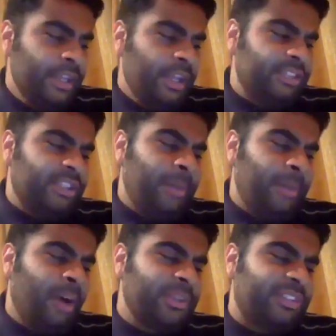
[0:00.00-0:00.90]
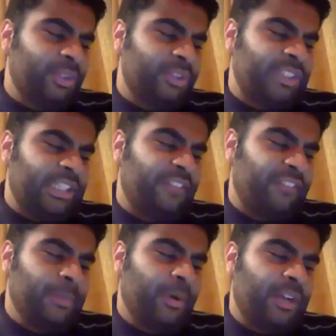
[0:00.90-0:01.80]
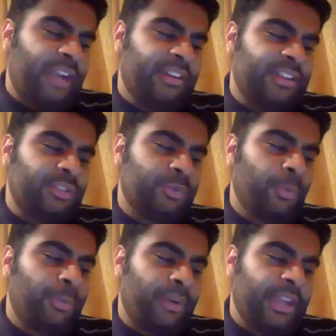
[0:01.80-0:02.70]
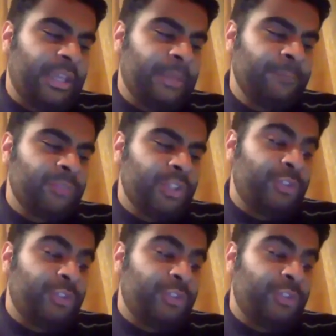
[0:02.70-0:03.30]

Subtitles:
Somehow, we're still seeing female characters fall prey to